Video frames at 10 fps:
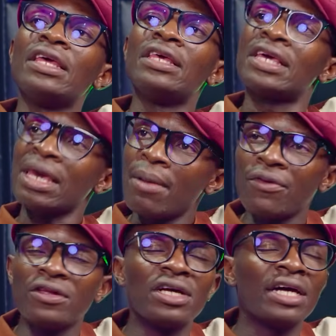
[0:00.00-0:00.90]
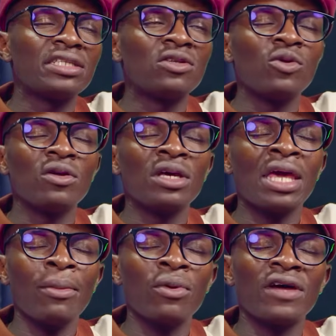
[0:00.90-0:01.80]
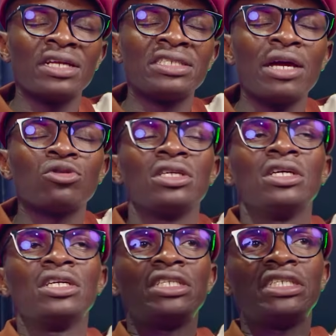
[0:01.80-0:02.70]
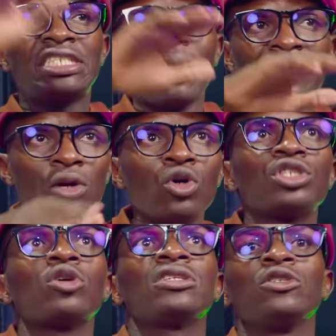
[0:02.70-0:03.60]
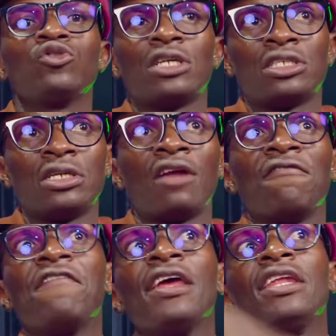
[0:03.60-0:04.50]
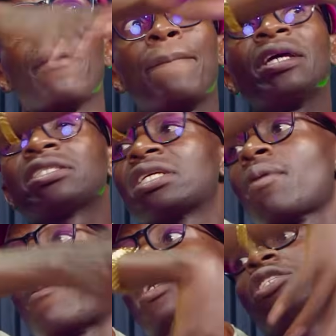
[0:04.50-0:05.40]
He came up with the idea of the launch it as unveiling a big screen, but